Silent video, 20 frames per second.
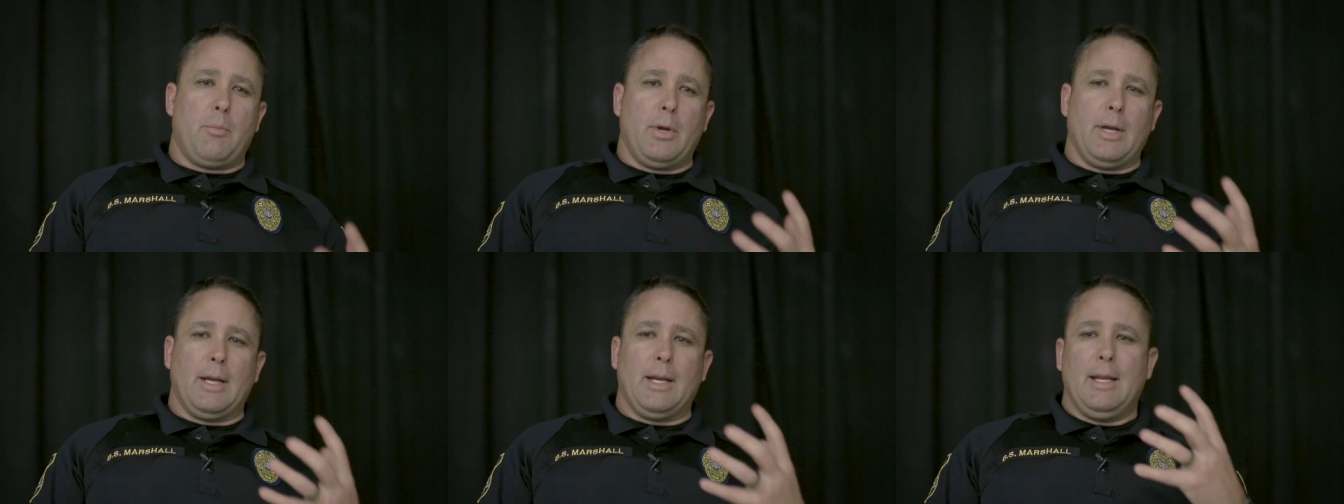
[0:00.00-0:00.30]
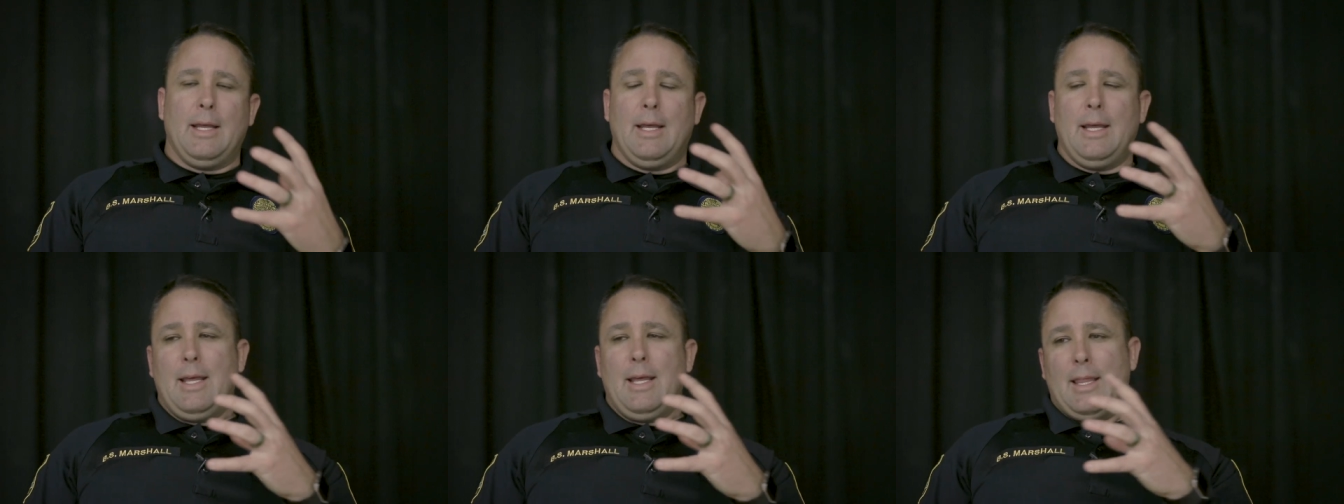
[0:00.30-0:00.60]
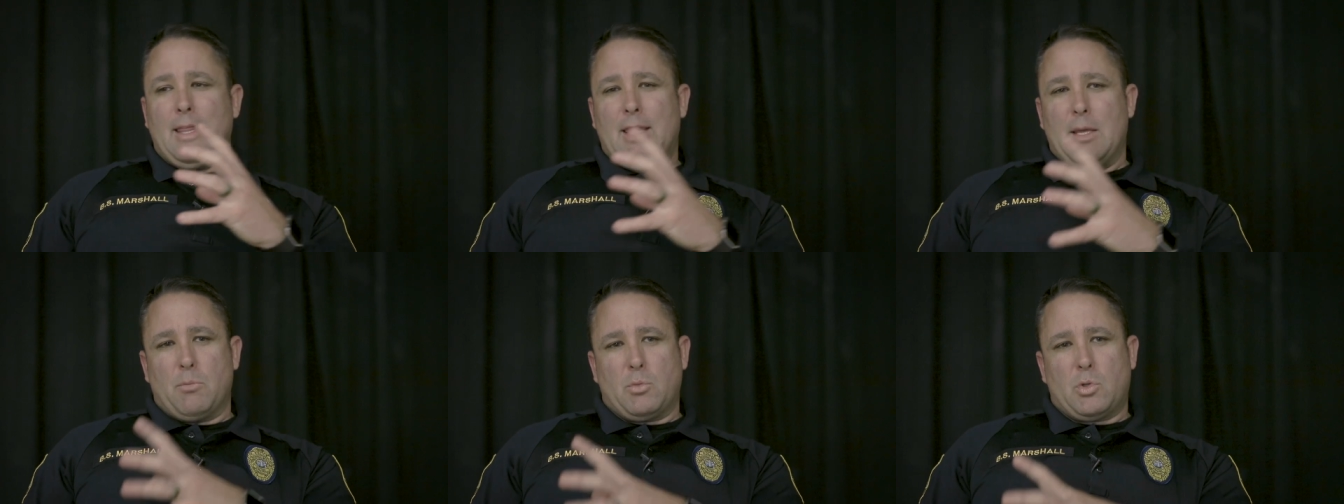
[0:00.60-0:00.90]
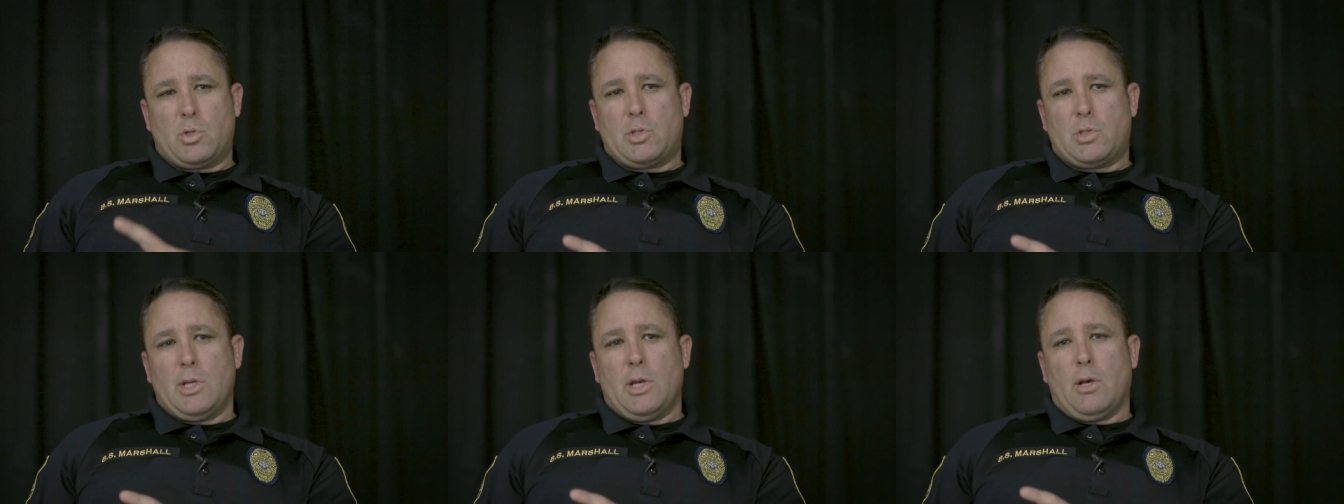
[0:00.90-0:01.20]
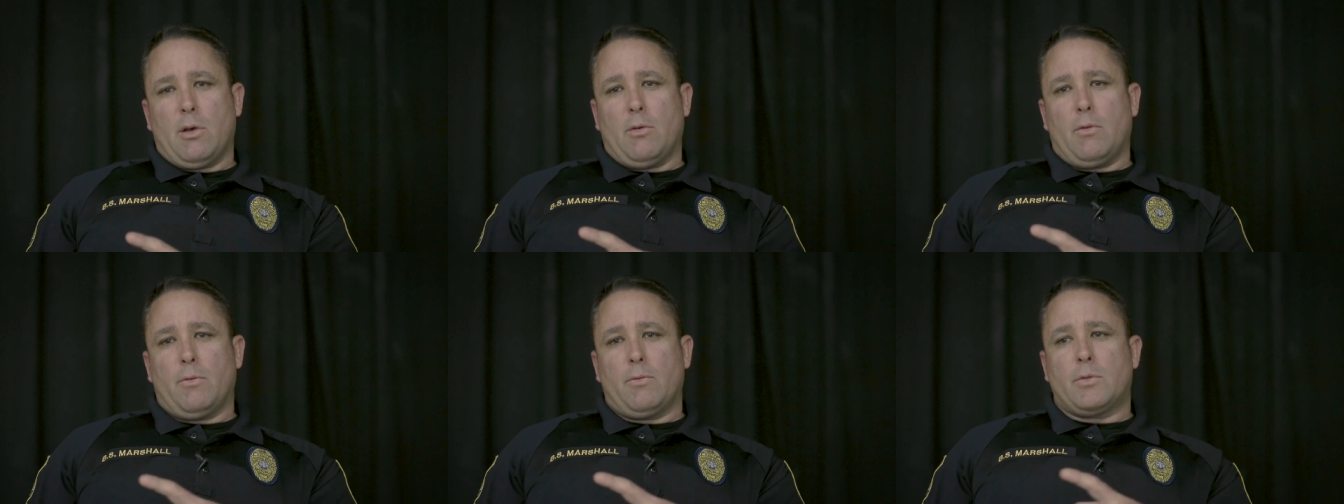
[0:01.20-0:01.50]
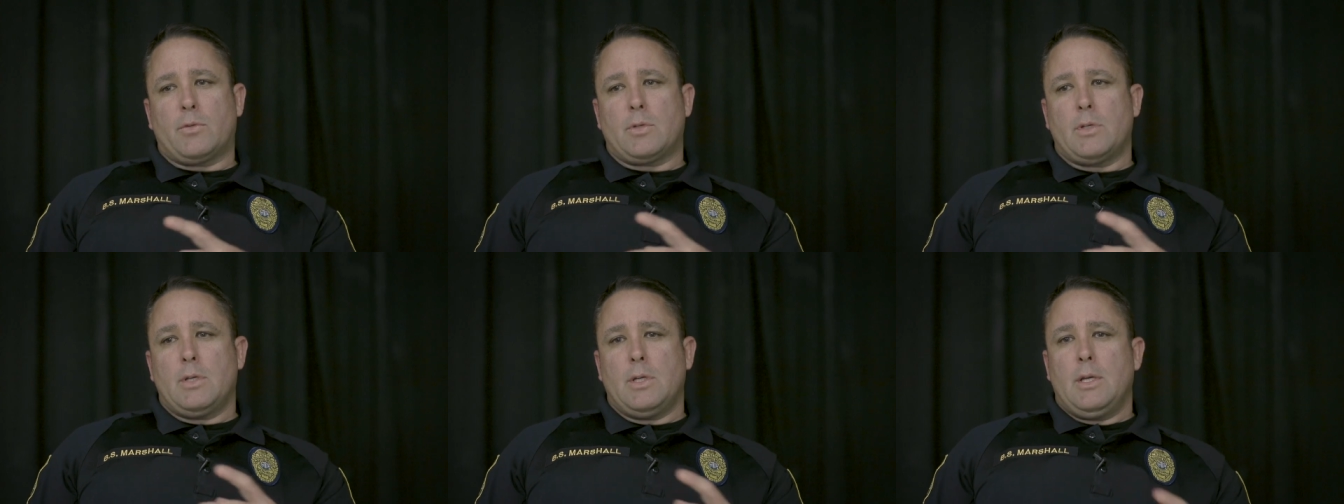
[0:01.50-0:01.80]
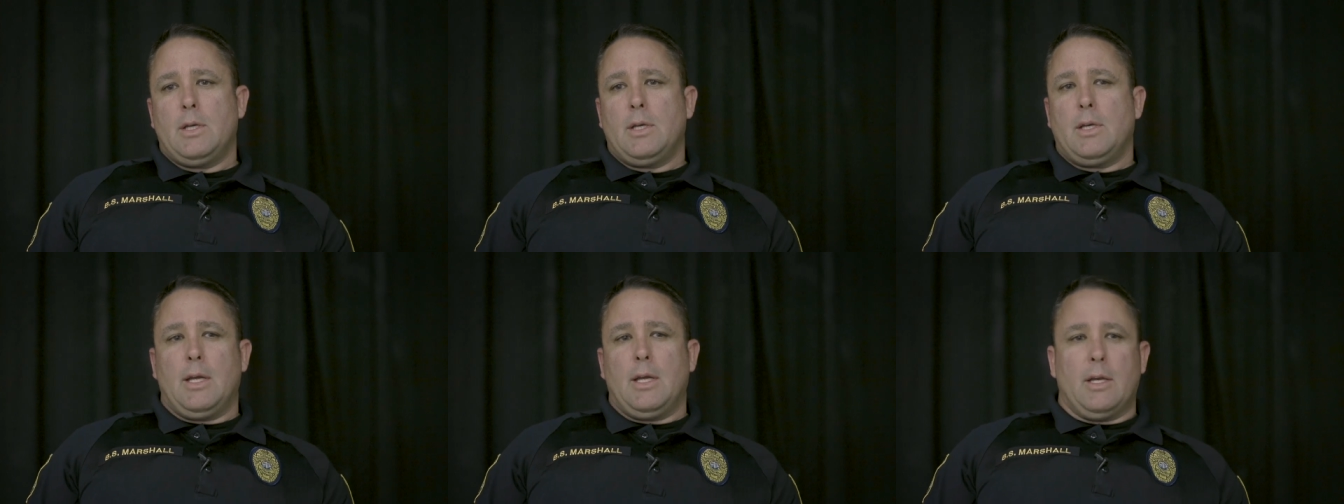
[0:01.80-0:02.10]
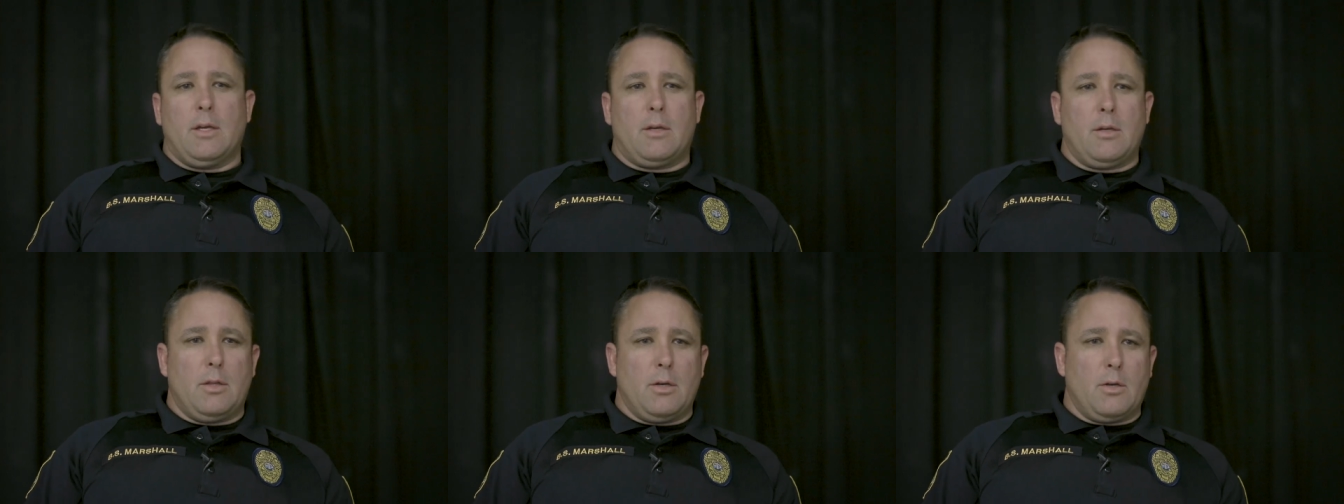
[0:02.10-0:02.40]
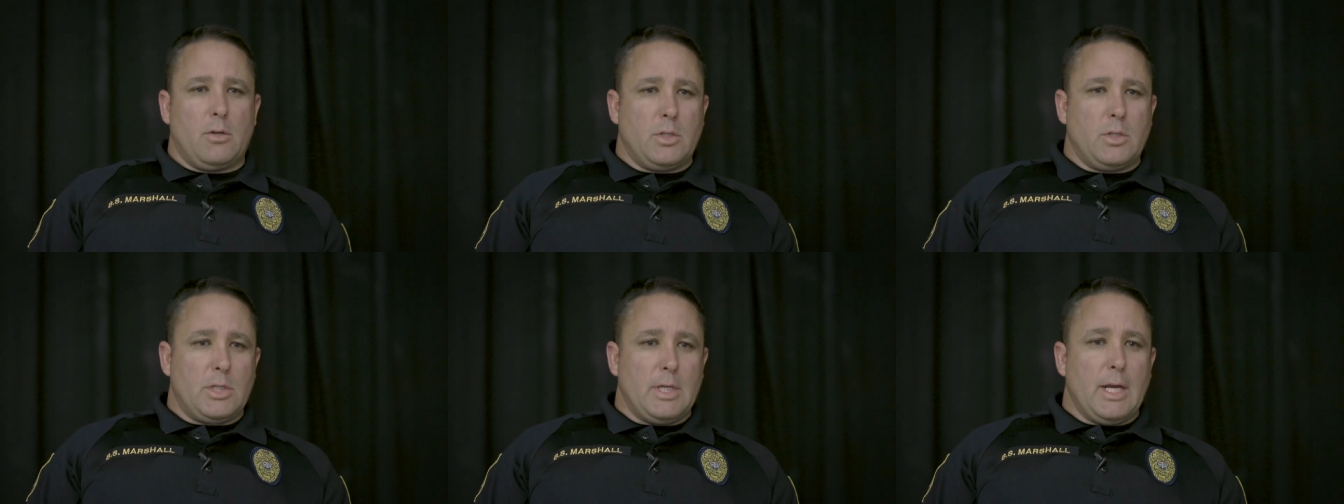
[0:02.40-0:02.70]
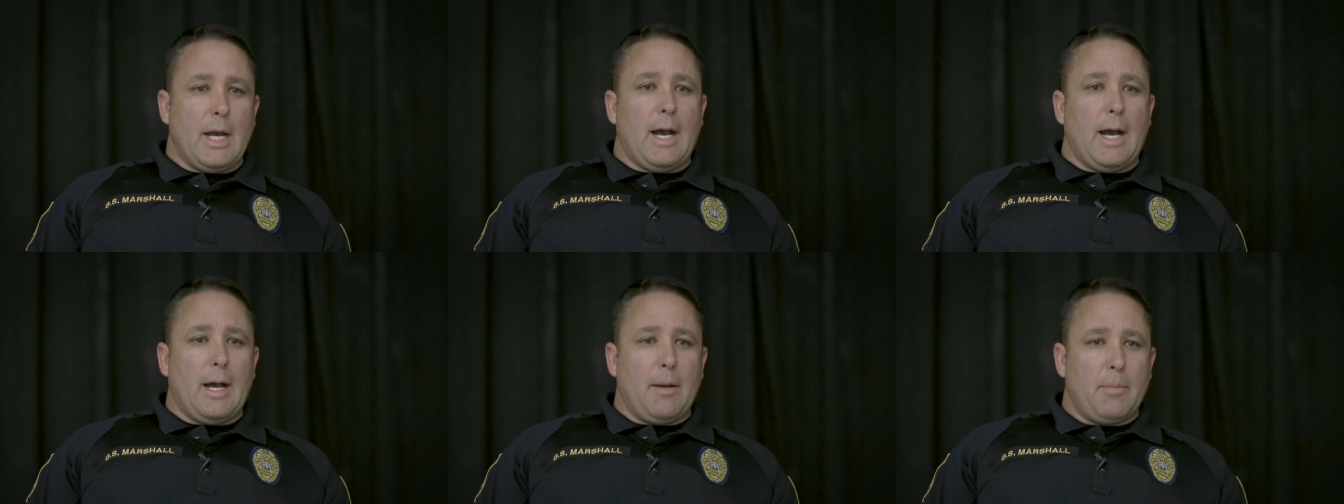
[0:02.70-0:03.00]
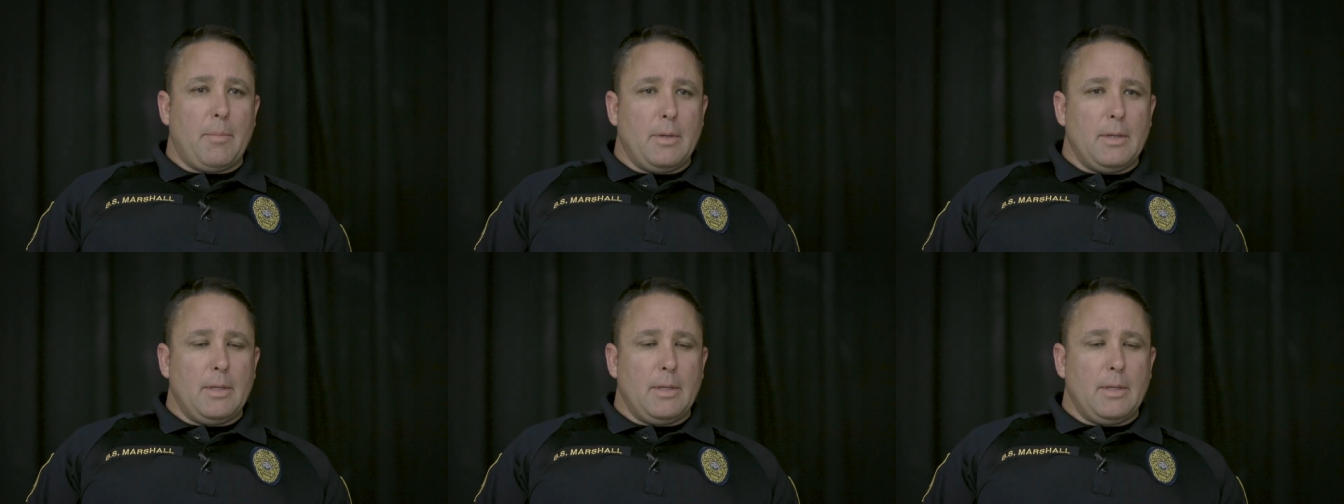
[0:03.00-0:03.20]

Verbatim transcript: bring themselves into their job.